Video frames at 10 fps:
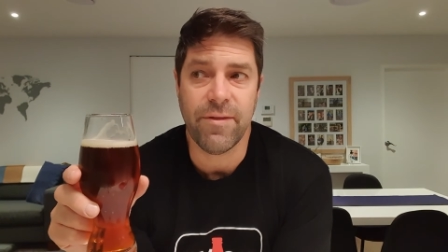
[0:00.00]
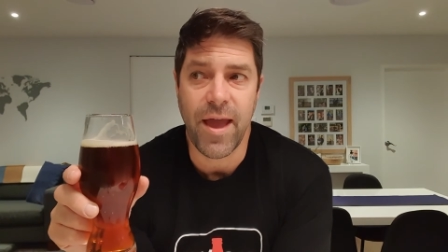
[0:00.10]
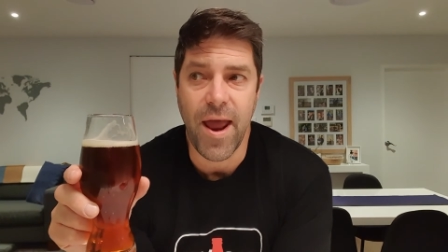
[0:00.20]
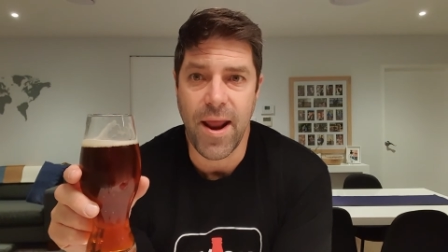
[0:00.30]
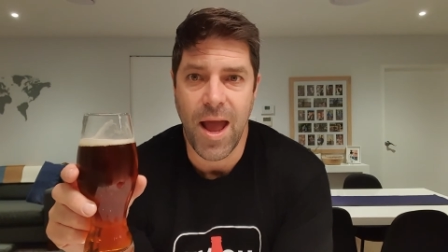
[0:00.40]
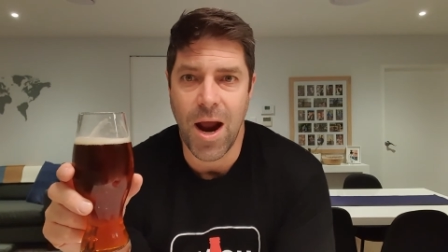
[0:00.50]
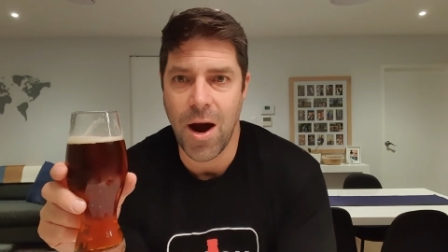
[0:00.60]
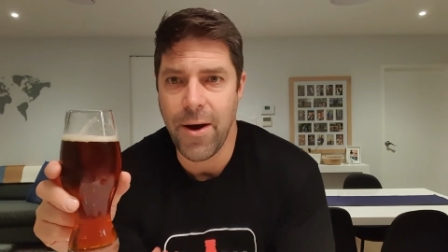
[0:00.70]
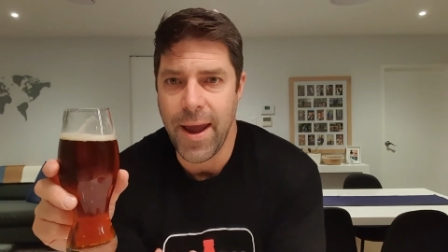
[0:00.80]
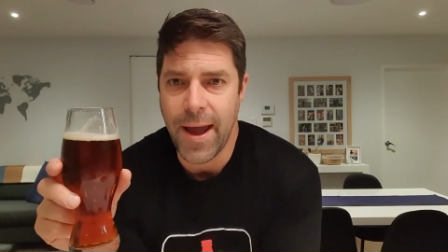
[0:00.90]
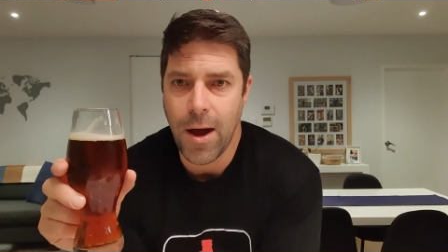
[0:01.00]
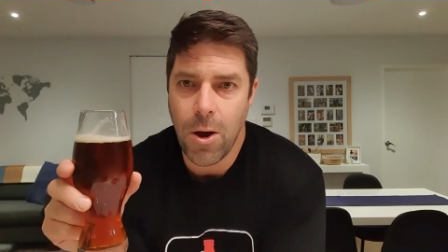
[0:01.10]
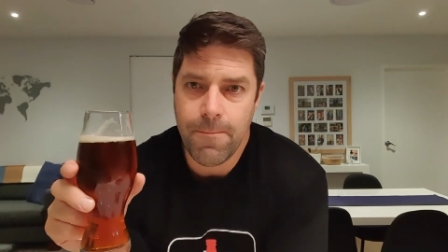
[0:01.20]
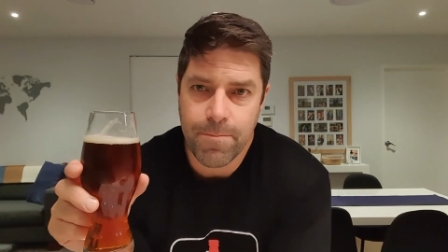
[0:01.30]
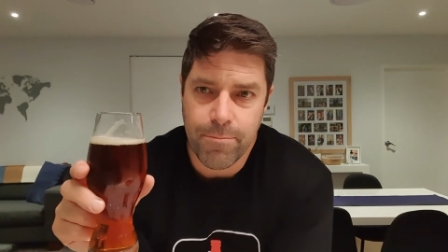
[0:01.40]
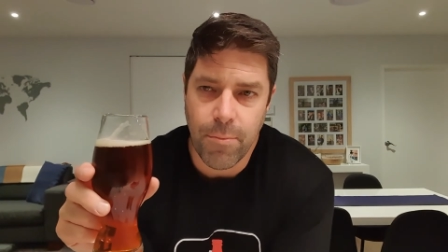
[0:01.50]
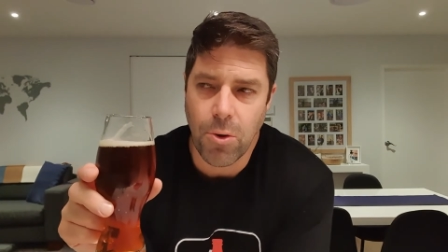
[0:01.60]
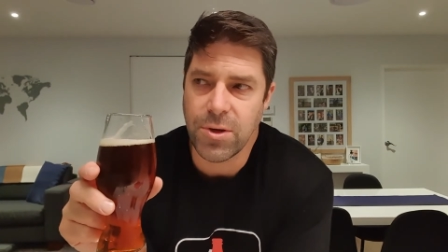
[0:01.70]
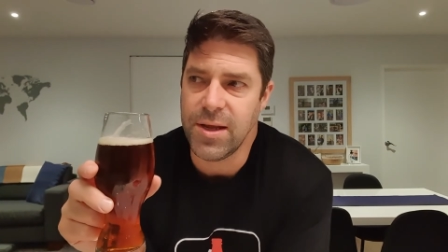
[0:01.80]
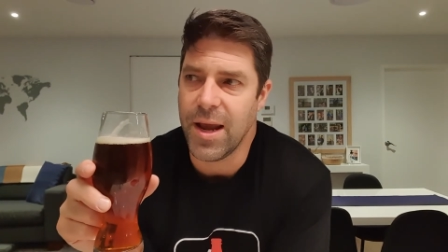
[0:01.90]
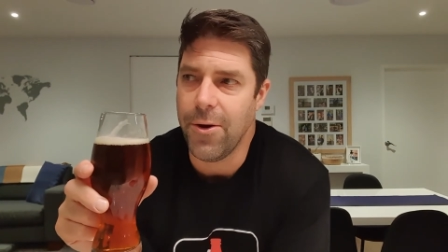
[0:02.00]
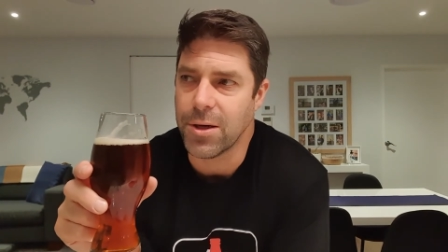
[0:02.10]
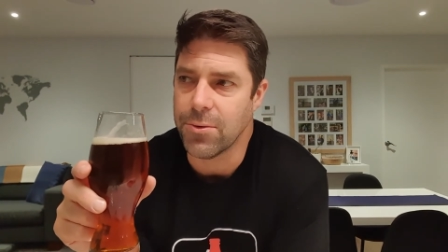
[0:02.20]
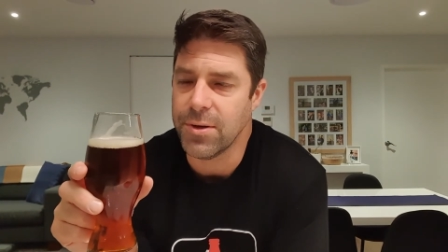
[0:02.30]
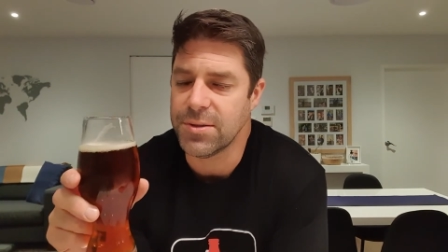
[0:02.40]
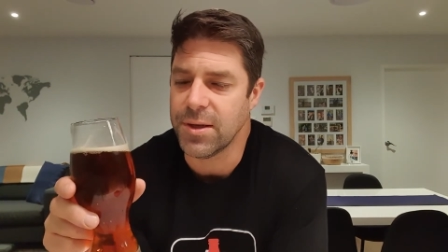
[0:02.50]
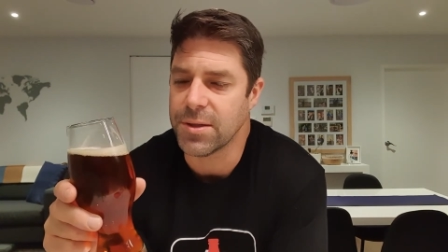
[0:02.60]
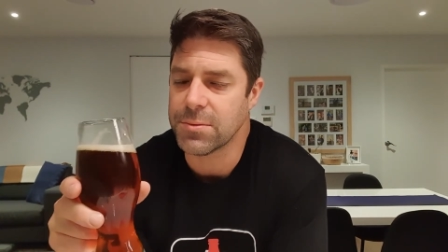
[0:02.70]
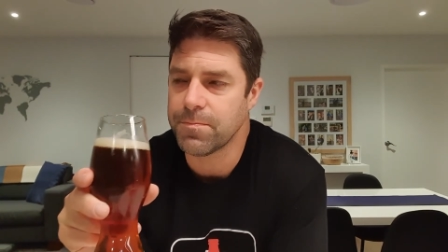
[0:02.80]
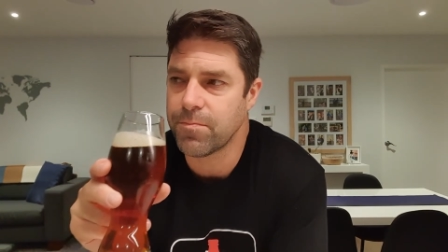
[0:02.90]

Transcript: that are our malty characteristics.